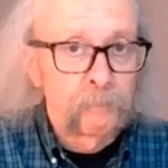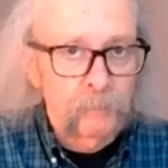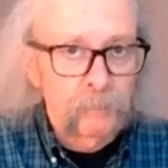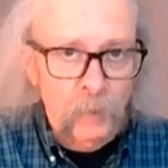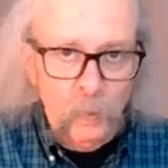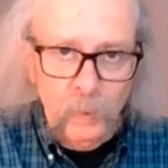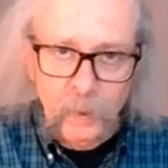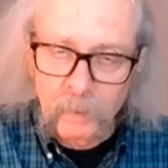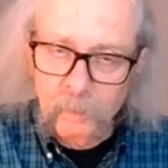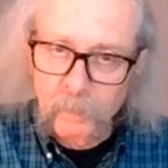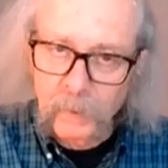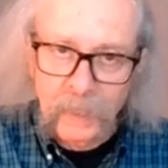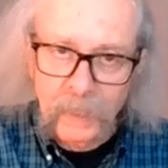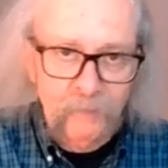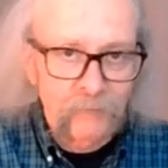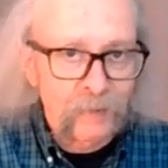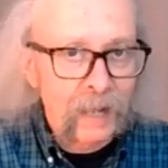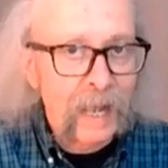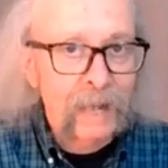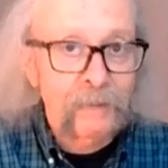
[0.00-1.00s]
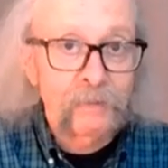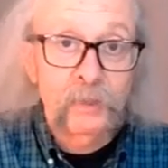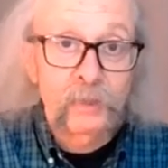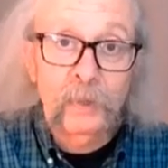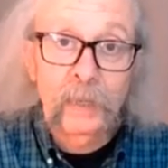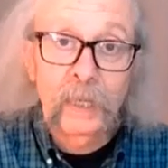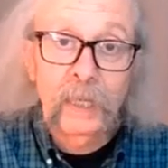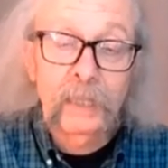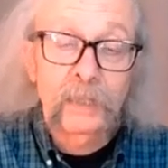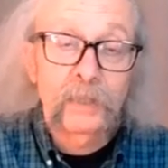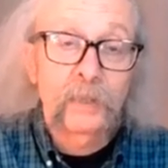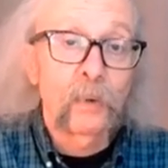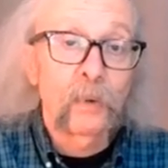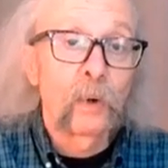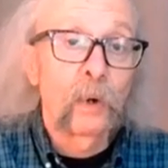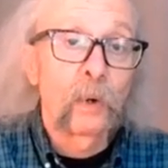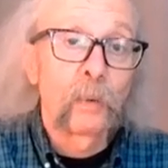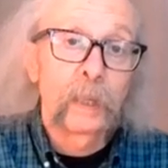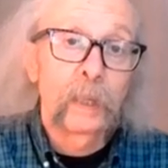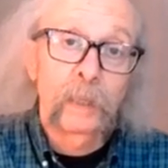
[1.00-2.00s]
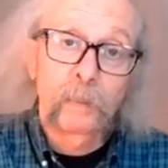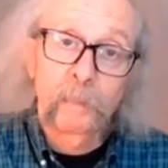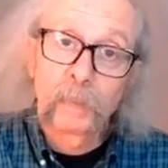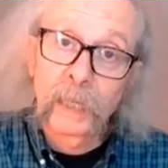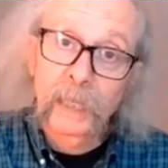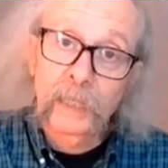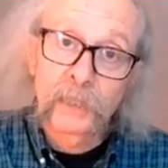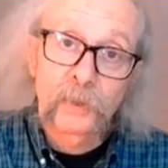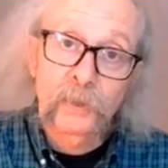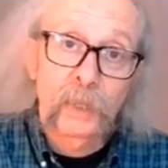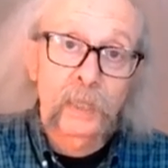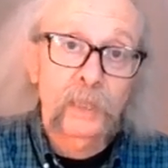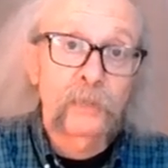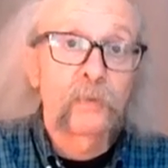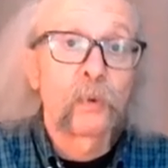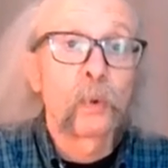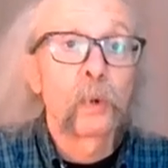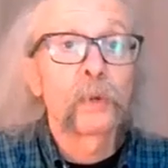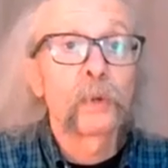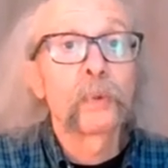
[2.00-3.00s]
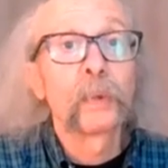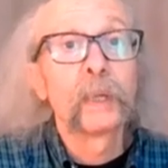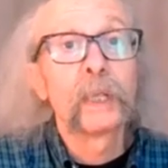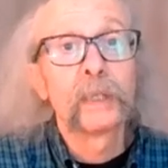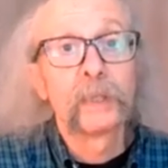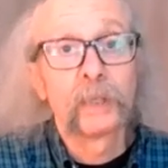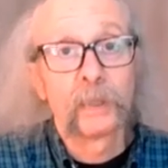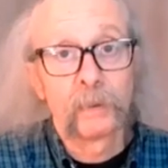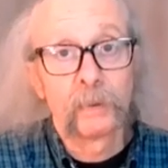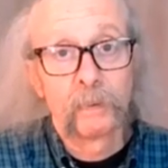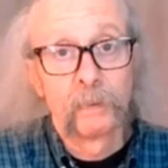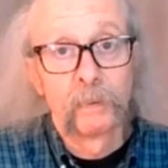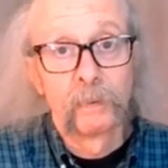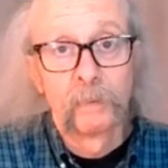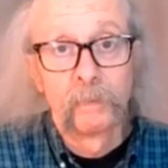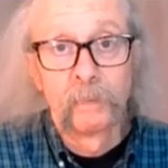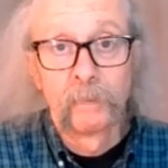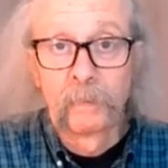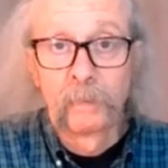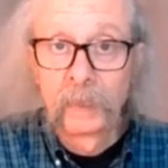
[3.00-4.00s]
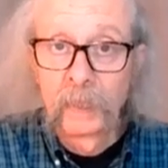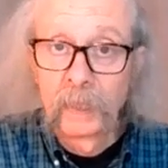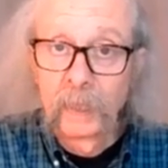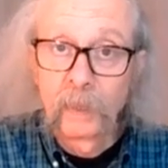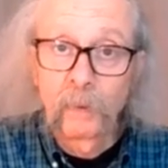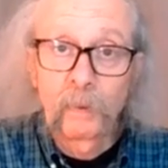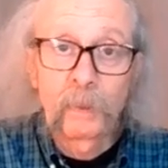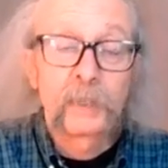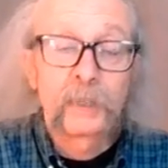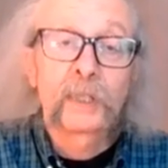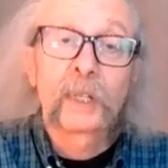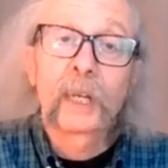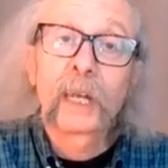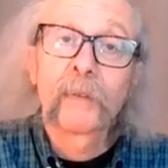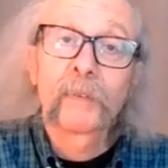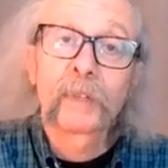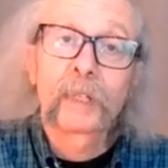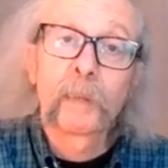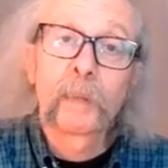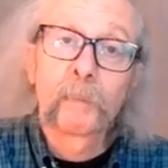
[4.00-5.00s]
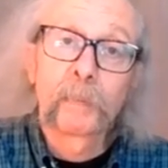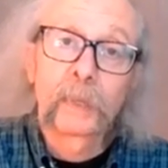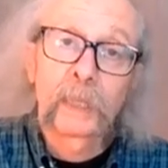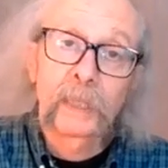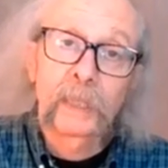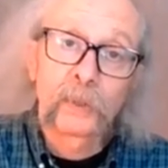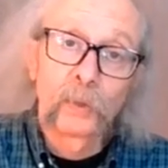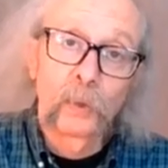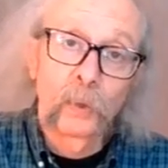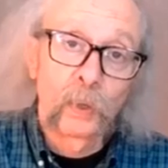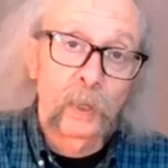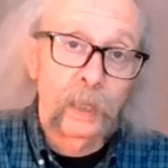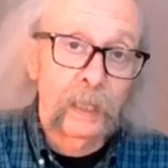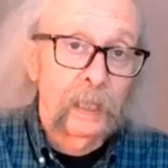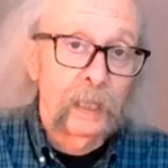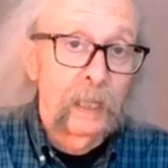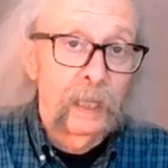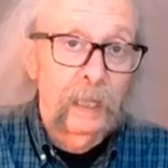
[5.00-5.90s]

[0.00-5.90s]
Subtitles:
We could play 5 strings, or we could play strings 4, 3, 2. We'd still have a complete chord.